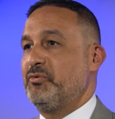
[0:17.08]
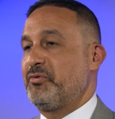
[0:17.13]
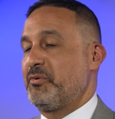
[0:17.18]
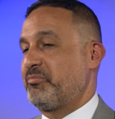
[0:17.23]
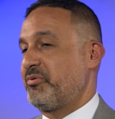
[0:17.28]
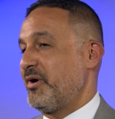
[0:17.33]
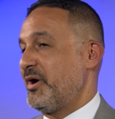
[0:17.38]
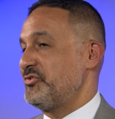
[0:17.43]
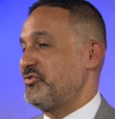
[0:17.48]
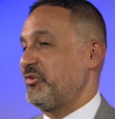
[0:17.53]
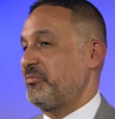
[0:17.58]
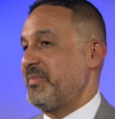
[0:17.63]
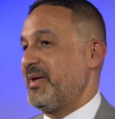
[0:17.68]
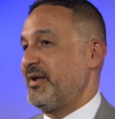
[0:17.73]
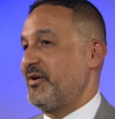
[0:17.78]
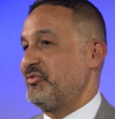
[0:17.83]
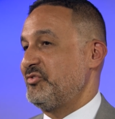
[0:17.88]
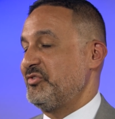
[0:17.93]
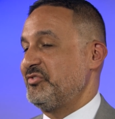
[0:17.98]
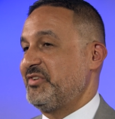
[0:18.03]
for project
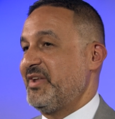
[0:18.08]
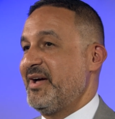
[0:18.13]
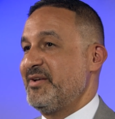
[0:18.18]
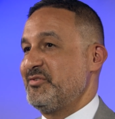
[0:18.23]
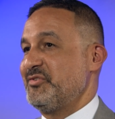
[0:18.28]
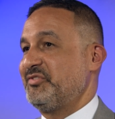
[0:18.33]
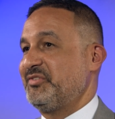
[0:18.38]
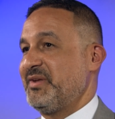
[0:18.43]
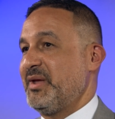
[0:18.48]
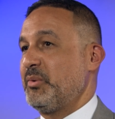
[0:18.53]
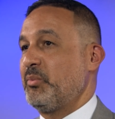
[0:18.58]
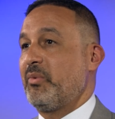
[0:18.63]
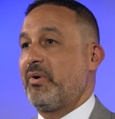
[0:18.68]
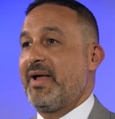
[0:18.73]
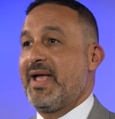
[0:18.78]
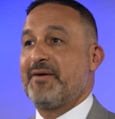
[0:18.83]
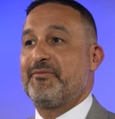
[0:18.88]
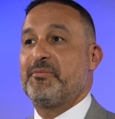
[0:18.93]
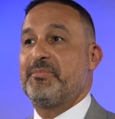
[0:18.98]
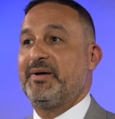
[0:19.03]
managers to understand where
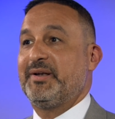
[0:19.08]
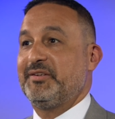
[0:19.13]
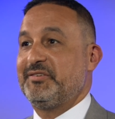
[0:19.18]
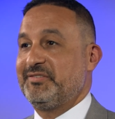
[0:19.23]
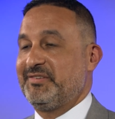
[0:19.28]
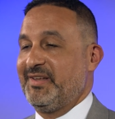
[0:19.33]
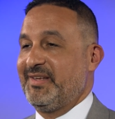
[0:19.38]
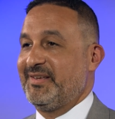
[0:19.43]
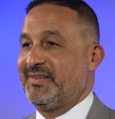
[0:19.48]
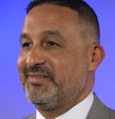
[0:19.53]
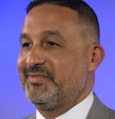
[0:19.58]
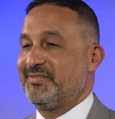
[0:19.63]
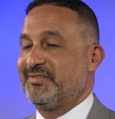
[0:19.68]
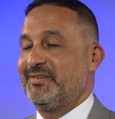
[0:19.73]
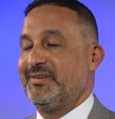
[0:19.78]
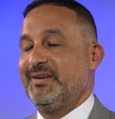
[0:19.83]
everybody stands.